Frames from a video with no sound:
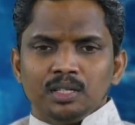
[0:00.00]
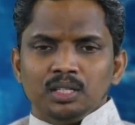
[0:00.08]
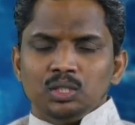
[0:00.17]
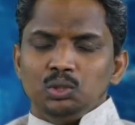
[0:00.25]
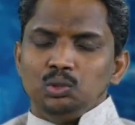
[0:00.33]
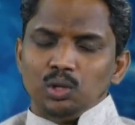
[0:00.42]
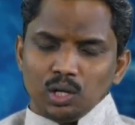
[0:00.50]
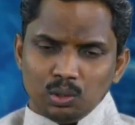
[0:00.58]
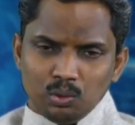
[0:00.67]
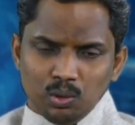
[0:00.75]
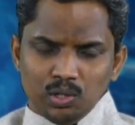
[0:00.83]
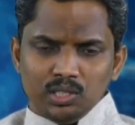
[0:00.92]
Your
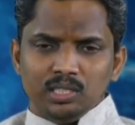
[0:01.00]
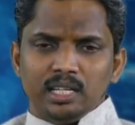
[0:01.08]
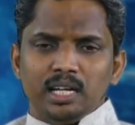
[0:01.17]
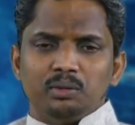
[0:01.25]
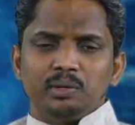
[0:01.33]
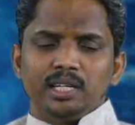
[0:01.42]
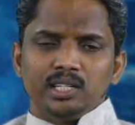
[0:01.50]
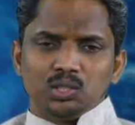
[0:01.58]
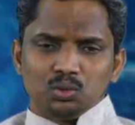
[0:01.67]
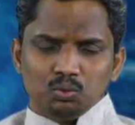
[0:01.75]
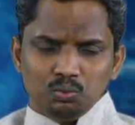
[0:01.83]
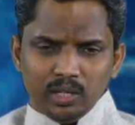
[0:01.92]
cost that way it
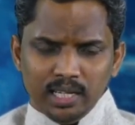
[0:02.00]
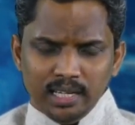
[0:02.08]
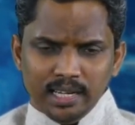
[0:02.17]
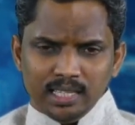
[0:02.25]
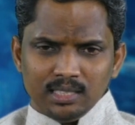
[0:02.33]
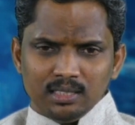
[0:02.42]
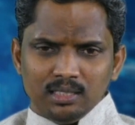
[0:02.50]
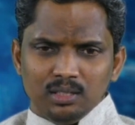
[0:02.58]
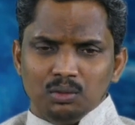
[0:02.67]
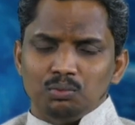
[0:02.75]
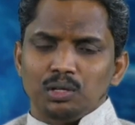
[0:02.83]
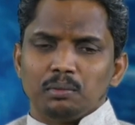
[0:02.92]
is very less.
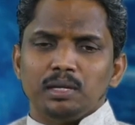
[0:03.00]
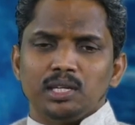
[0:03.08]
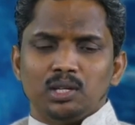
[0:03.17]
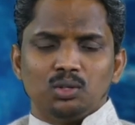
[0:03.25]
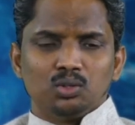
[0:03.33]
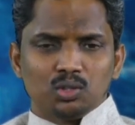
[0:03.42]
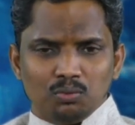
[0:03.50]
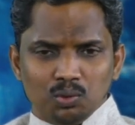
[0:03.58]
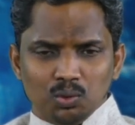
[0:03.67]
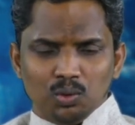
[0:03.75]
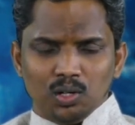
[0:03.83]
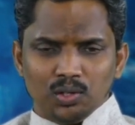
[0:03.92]
If you are making use of
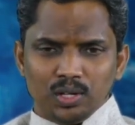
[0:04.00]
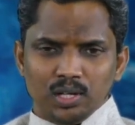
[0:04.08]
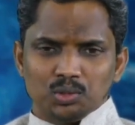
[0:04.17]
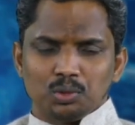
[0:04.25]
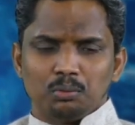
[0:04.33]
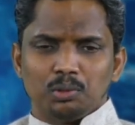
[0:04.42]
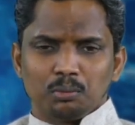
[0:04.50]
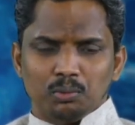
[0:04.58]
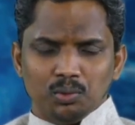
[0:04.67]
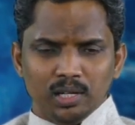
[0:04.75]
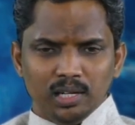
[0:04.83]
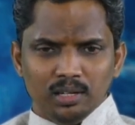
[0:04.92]
Google Classroom or
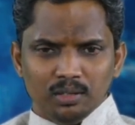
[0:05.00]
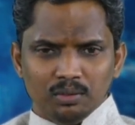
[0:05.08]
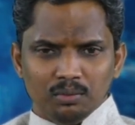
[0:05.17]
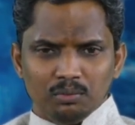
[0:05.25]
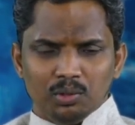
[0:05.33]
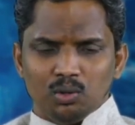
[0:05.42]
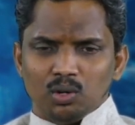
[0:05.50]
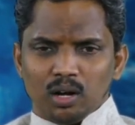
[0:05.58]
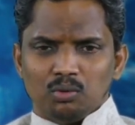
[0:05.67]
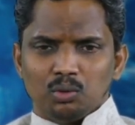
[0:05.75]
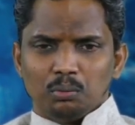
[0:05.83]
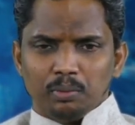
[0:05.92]
Moodle, you do not
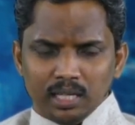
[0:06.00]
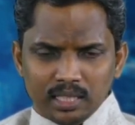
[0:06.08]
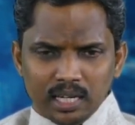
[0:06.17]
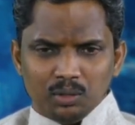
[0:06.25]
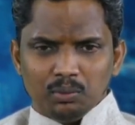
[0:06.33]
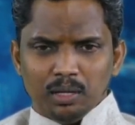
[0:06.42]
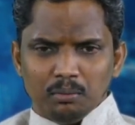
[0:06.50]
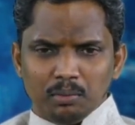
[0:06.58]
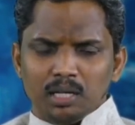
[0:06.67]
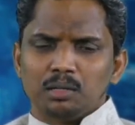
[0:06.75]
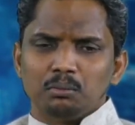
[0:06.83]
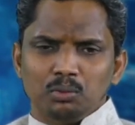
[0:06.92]
have to pay that way,
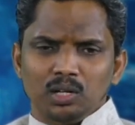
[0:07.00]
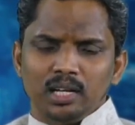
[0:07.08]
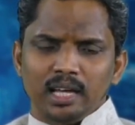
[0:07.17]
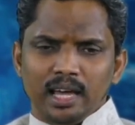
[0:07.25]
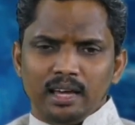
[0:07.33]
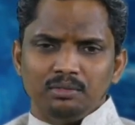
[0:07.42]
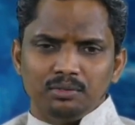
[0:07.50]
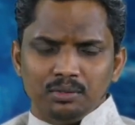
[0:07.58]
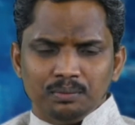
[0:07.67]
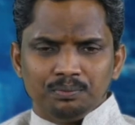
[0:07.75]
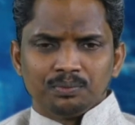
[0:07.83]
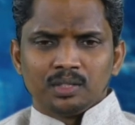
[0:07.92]
but Moodle have
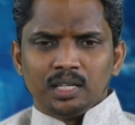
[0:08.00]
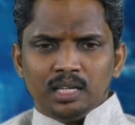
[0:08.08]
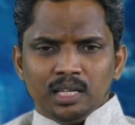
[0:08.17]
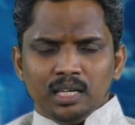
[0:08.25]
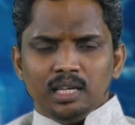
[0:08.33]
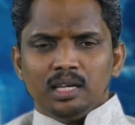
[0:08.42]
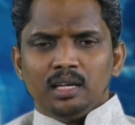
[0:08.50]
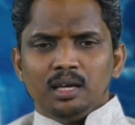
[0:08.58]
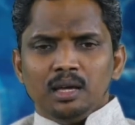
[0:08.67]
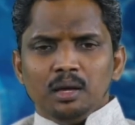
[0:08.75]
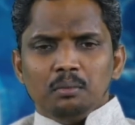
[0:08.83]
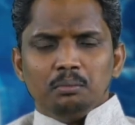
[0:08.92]
a
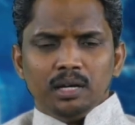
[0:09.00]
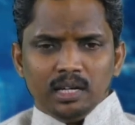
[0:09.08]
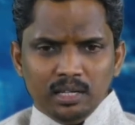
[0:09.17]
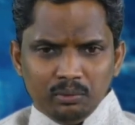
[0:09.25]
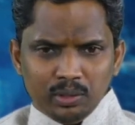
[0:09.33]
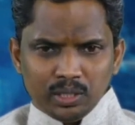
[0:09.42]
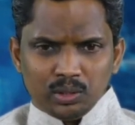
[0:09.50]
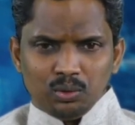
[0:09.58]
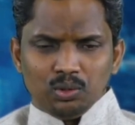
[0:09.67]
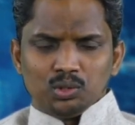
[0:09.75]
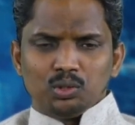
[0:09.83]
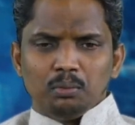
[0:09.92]
paid version
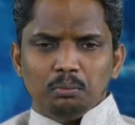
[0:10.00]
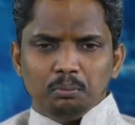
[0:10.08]
also.